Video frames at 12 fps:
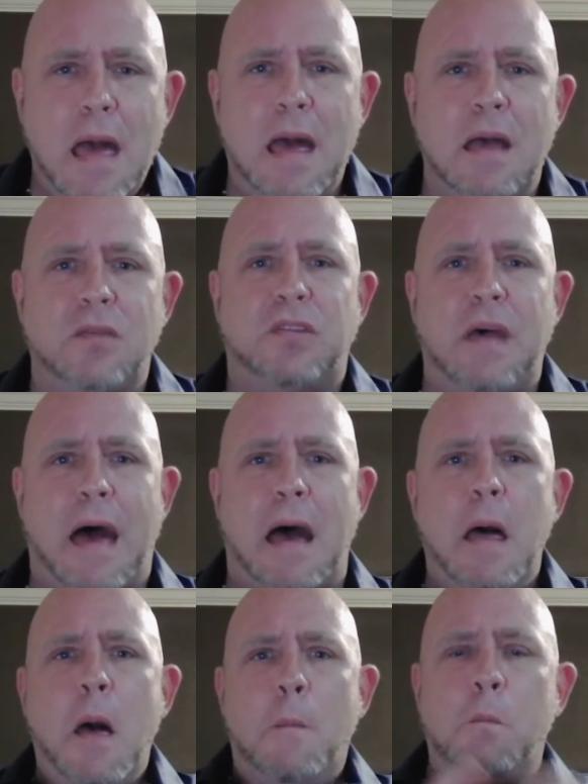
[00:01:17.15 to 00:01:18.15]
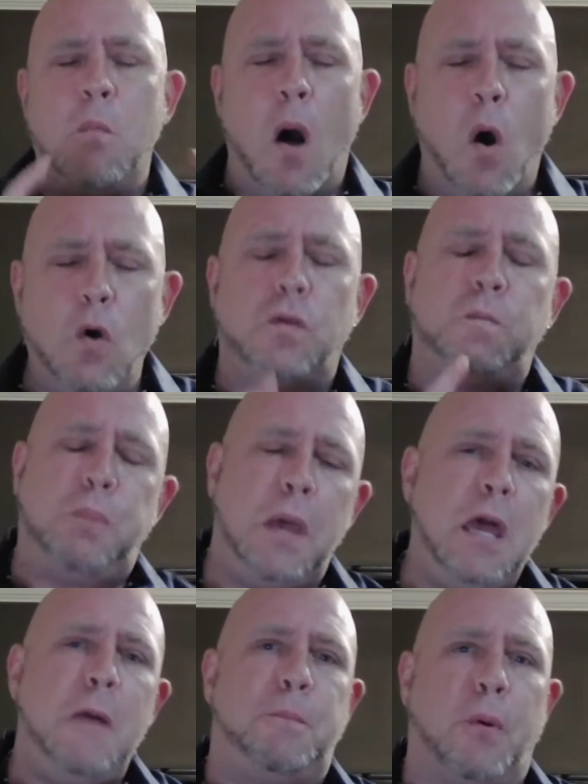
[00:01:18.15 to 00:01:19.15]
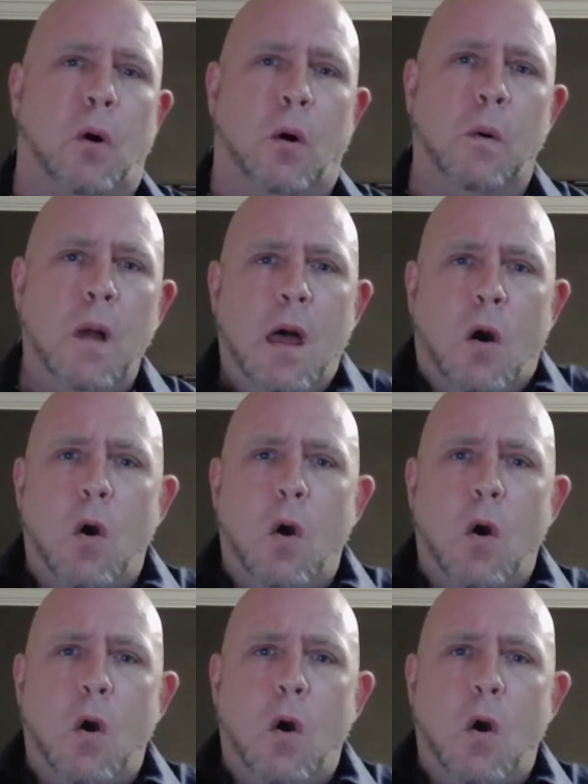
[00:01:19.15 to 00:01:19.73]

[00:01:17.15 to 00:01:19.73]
is that most people